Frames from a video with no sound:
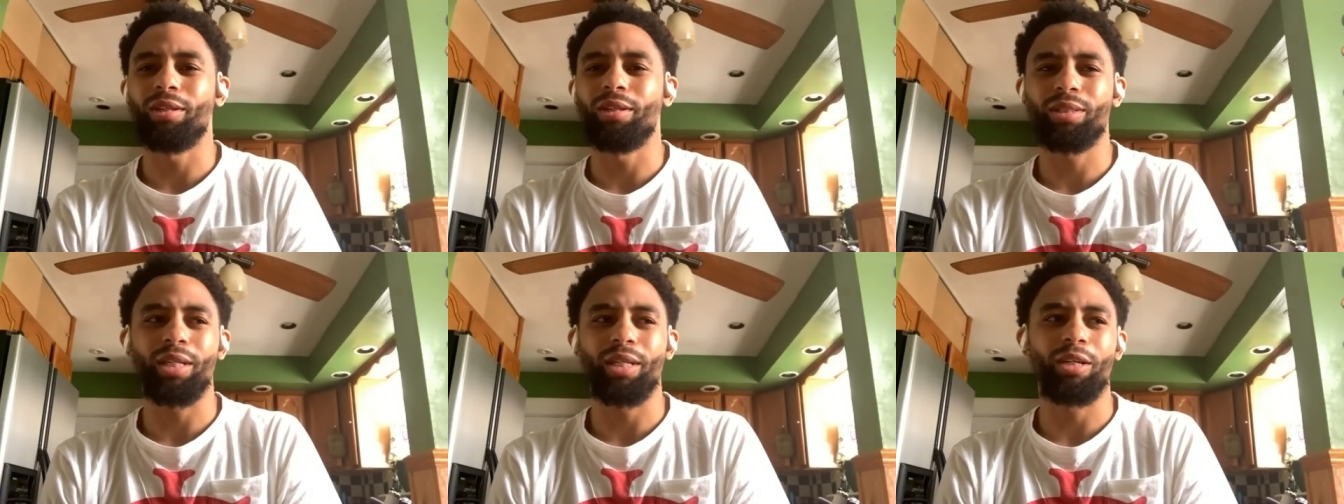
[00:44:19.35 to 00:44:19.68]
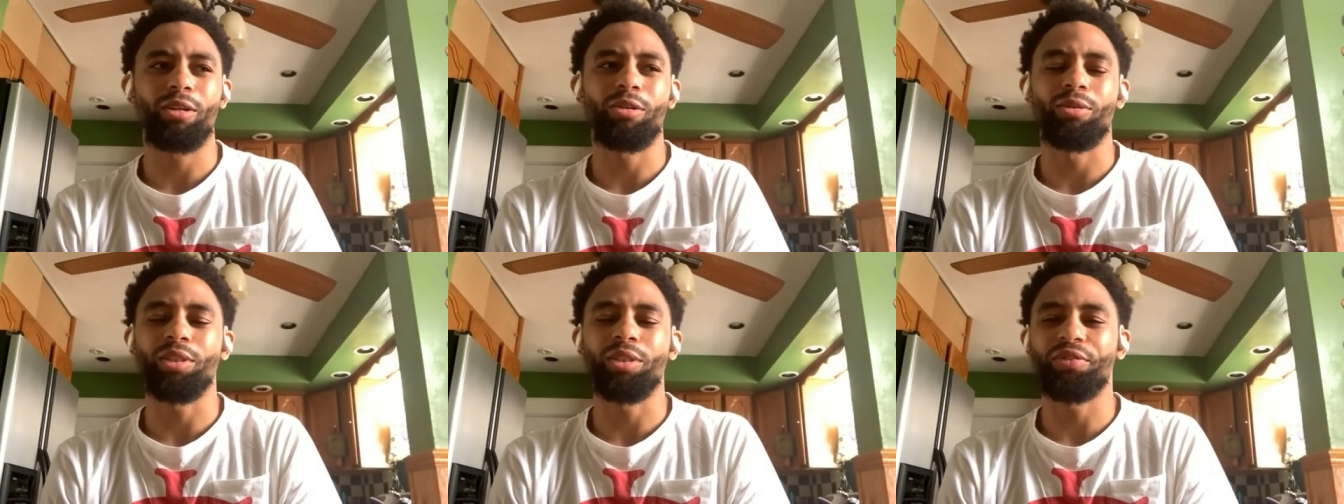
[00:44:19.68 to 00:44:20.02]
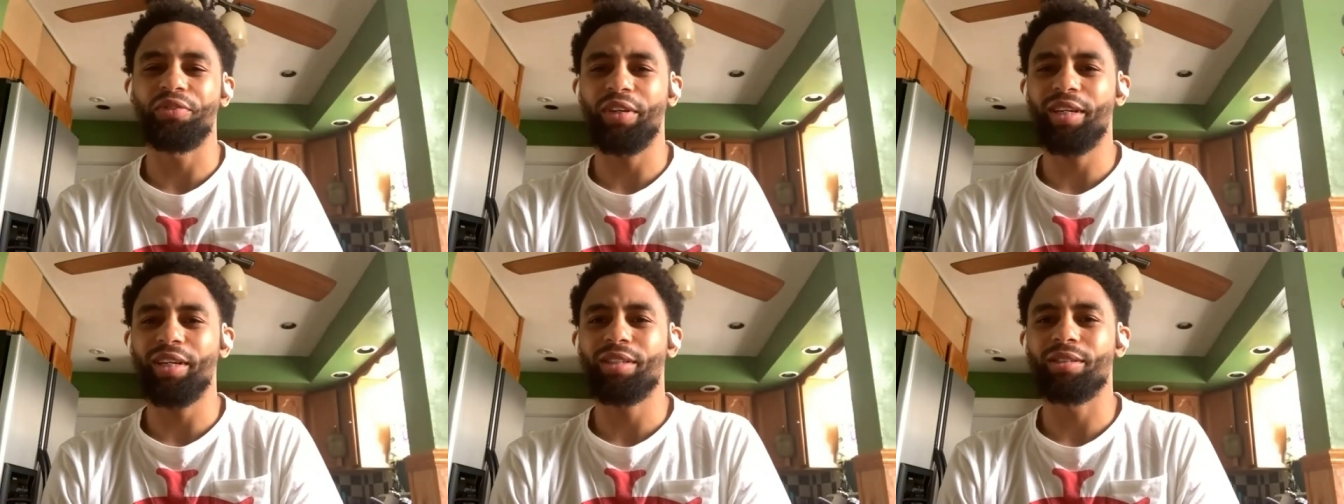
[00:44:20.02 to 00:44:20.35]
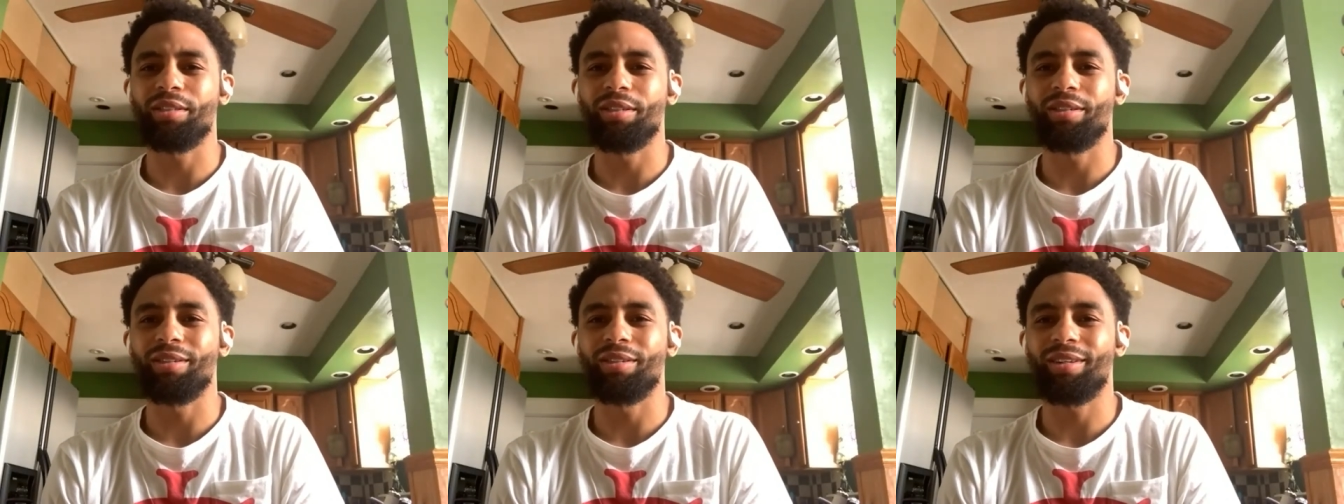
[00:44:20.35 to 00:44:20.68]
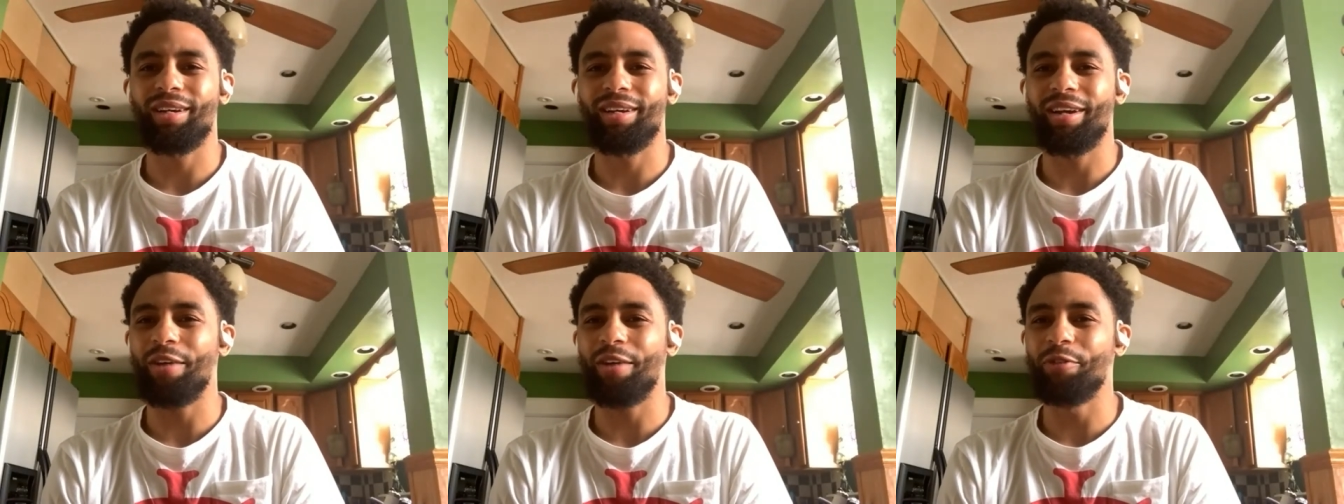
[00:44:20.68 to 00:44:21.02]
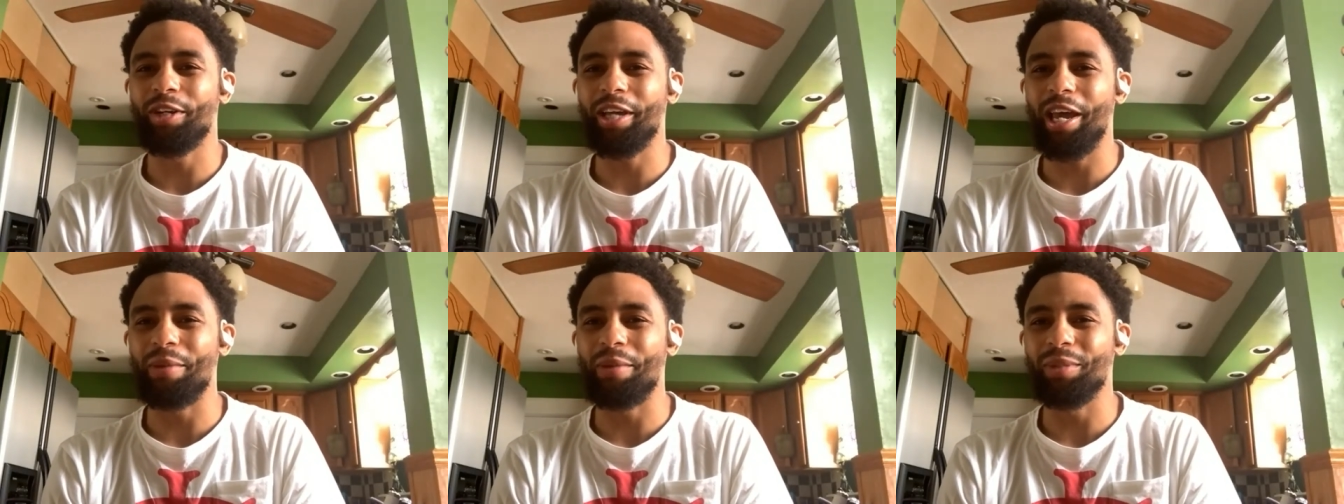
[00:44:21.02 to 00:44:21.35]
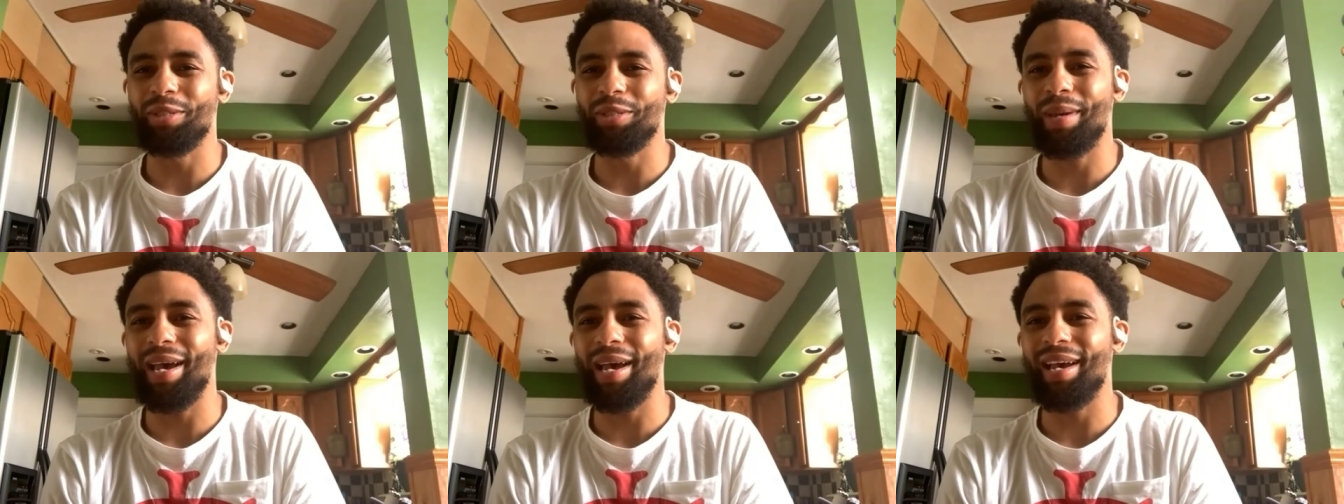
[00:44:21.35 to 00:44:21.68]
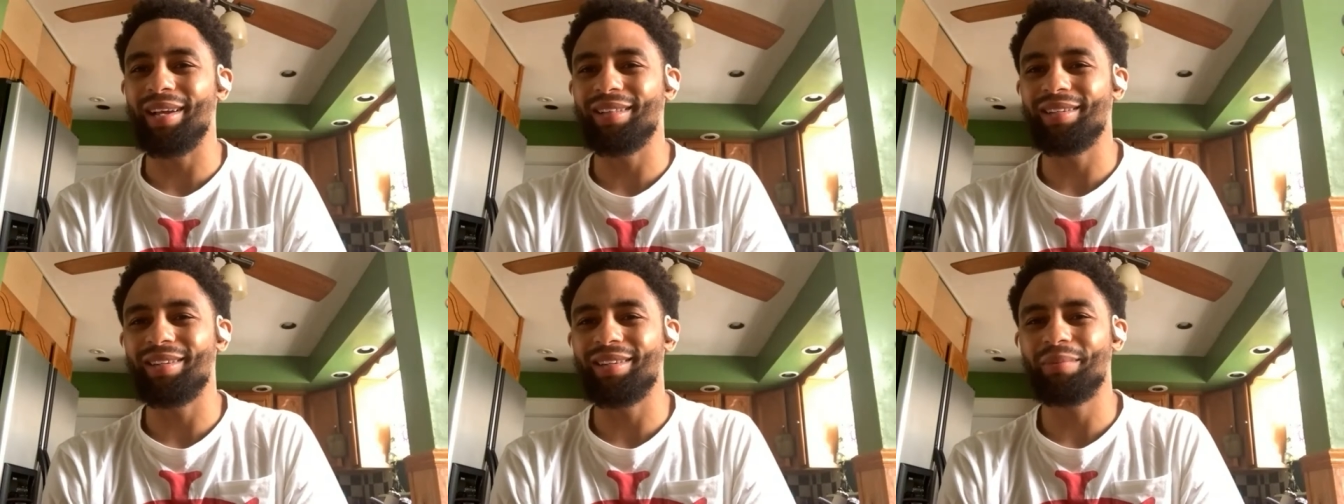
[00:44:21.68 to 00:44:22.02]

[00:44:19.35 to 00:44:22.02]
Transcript: It was like, oh, it's fans here. Like, every game is packed.